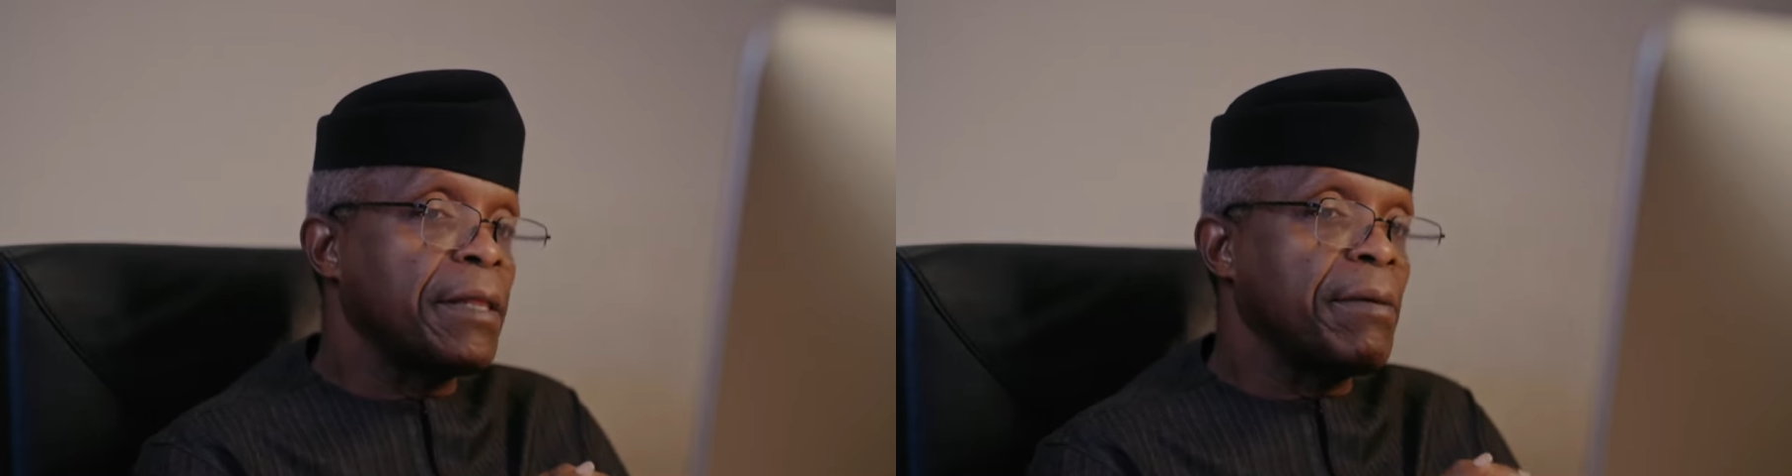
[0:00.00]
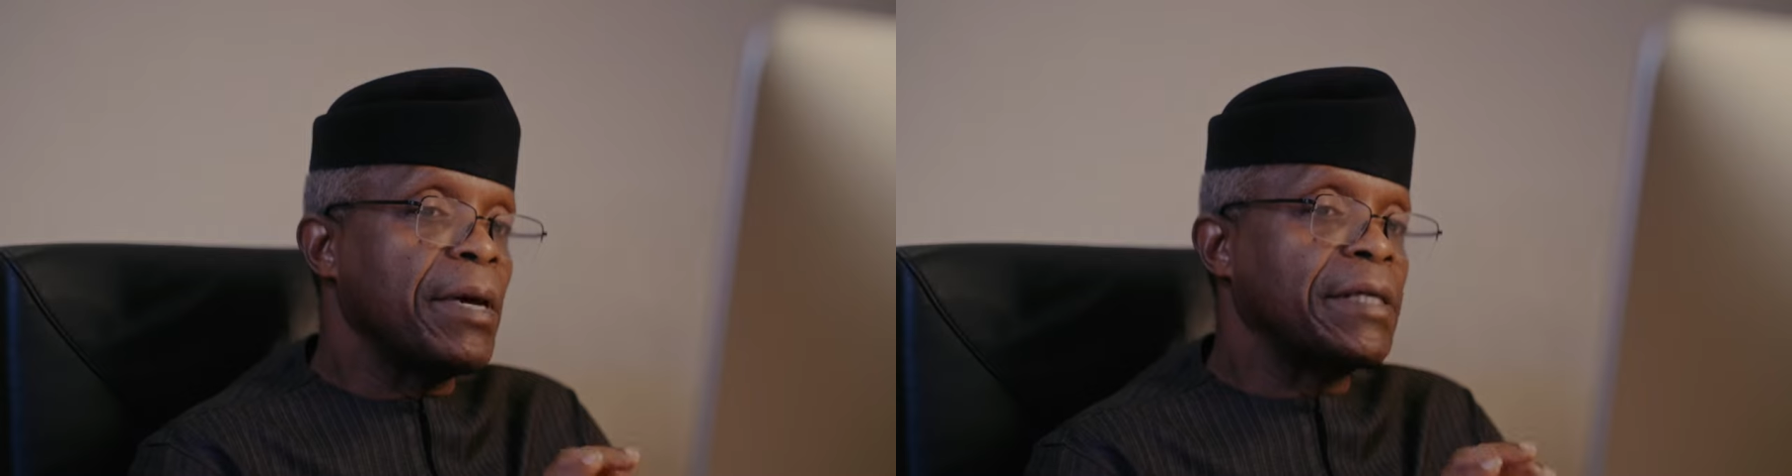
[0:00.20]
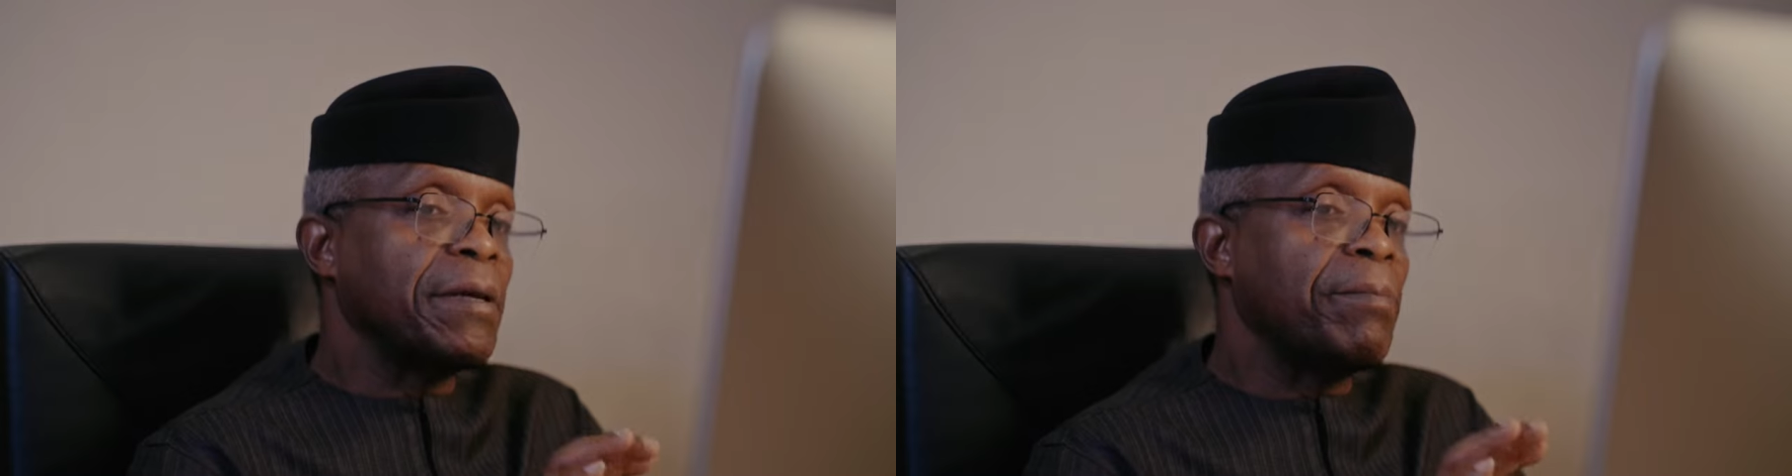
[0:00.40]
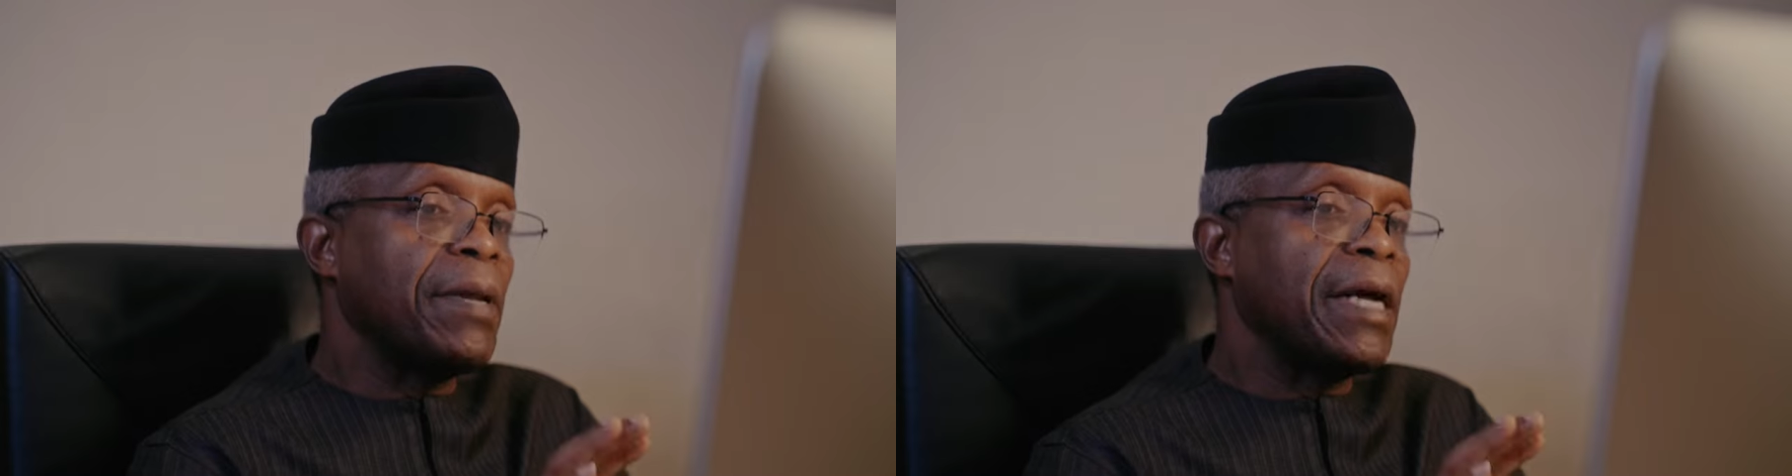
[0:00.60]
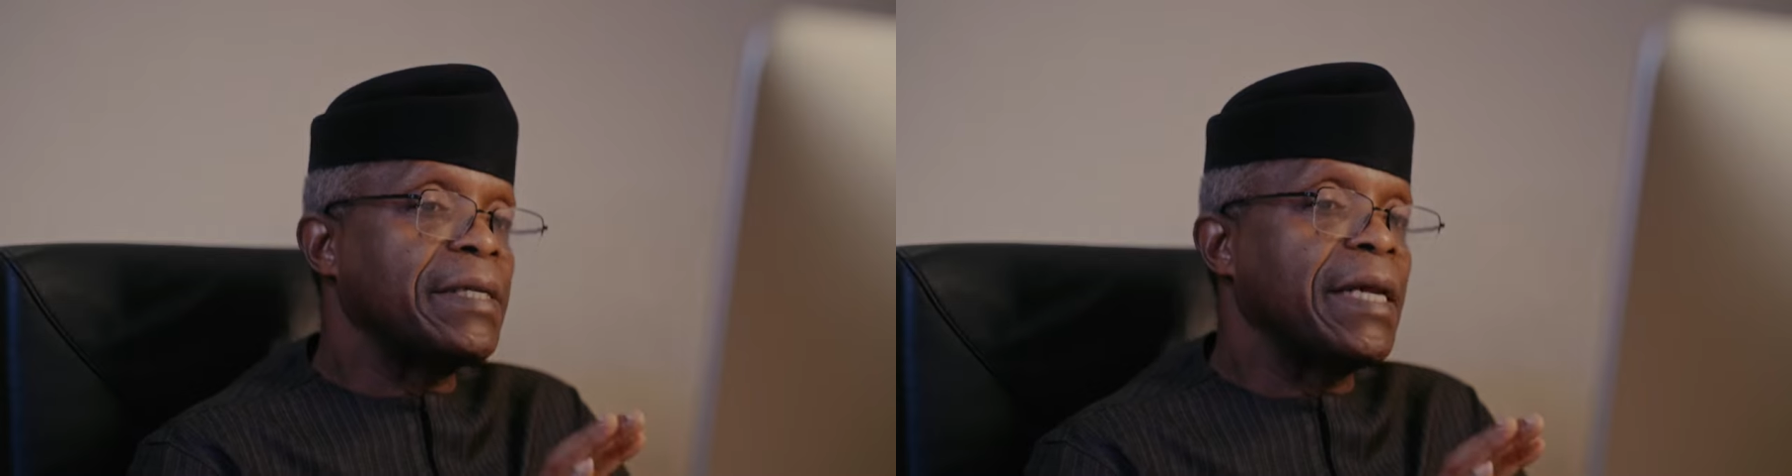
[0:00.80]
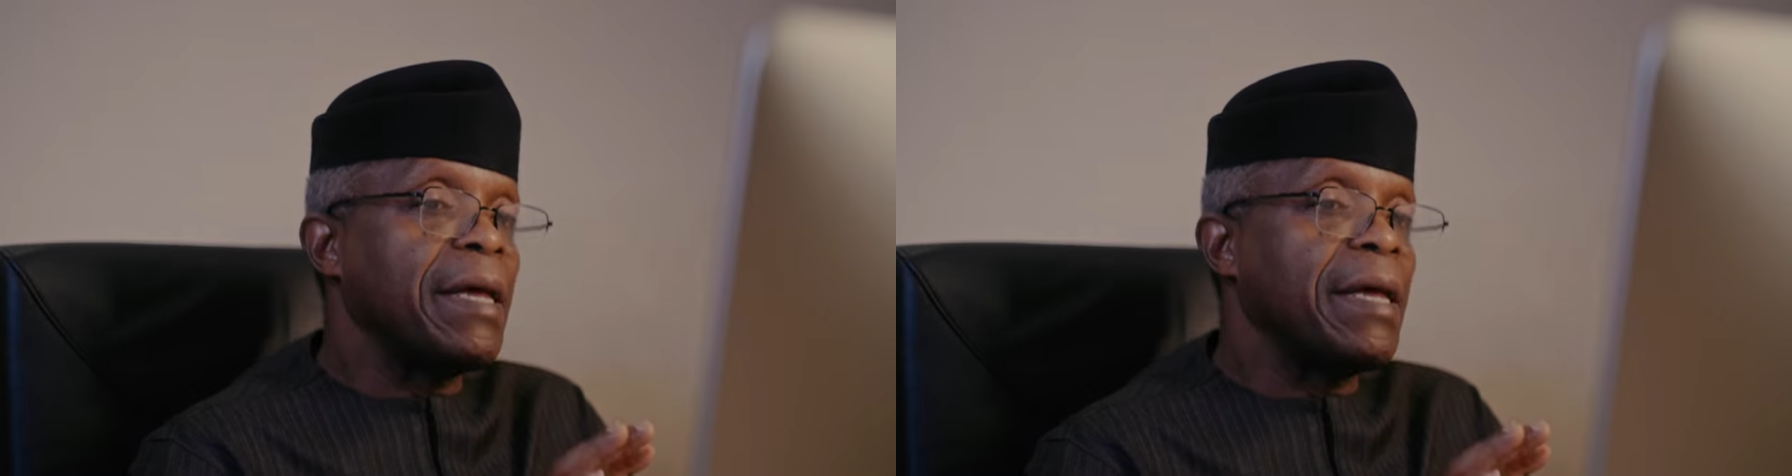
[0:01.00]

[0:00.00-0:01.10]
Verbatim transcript: The master plan